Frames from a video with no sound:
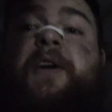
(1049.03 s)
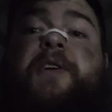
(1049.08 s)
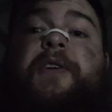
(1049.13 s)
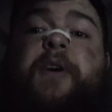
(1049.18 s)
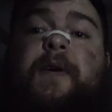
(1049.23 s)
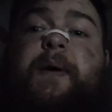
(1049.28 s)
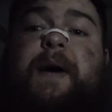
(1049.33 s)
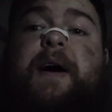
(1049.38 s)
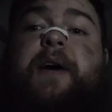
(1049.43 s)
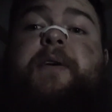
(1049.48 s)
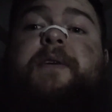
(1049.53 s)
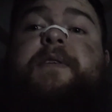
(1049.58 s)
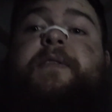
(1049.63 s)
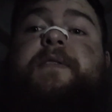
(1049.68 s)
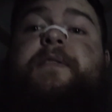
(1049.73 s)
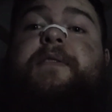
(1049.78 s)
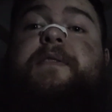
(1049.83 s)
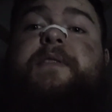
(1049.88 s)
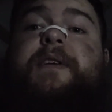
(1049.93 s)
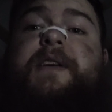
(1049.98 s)
go out,
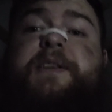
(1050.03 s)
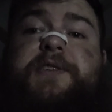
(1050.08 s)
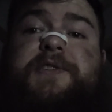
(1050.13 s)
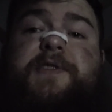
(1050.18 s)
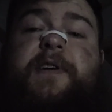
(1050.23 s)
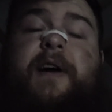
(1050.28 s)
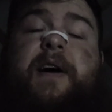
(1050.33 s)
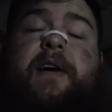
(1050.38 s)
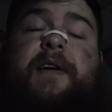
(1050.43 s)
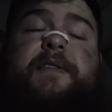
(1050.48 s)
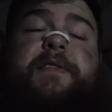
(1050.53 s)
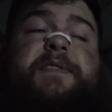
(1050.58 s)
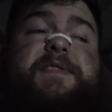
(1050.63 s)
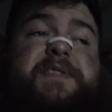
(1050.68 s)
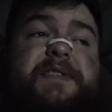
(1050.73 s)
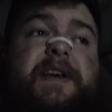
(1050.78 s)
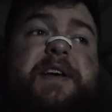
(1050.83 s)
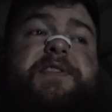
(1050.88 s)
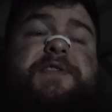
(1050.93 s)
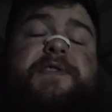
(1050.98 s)
get strong,
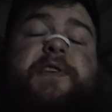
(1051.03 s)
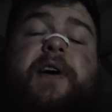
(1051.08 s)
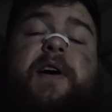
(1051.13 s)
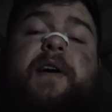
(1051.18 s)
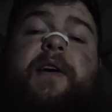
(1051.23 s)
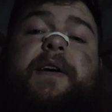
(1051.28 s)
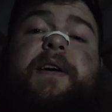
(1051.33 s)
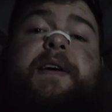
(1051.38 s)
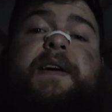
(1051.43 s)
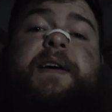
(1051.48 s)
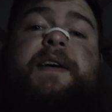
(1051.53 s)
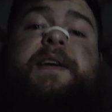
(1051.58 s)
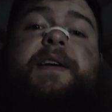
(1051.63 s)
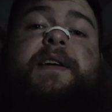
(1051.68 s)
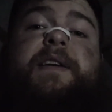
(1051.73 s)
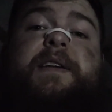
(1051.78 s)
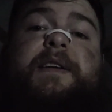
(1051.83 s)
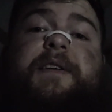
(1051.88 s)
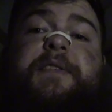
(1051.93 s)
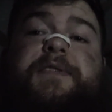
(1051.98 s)
stay strong,
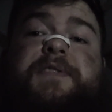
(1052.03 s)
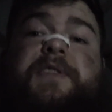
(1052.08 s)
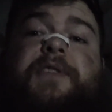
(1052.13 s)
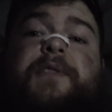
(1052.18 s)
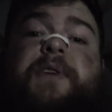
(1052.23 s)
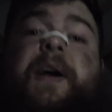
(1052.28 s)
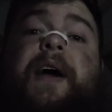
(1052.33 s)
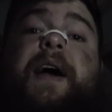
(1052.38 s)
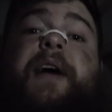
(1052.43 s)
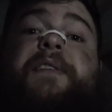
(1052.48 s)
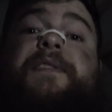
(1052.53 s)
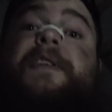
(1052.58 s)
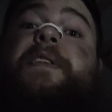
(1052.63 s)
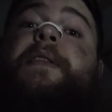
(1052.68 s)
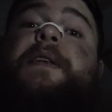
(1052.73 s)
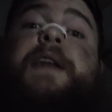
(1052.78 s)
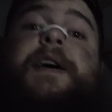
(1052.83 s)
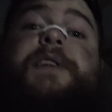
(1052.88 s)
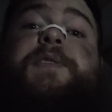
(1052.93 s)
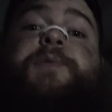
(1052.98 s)
and I'll see you guys in
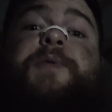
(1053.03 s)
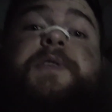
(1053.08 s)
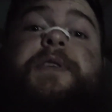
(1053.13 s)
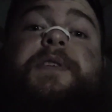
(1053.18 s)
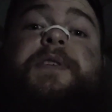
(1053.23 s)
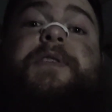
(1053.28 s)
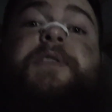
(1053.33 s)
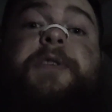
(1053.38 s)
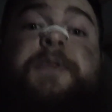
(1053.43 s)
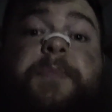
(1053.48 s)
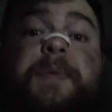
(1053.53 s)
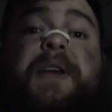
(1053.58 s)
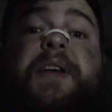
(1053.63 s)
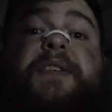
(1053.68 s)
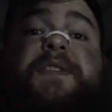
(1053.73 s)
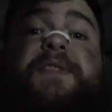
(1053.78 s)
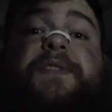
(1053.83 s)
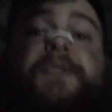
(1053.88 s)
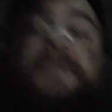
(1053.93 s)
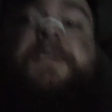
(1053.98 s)
the next one.
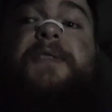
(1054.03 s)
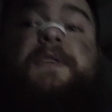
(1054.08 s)
Peace.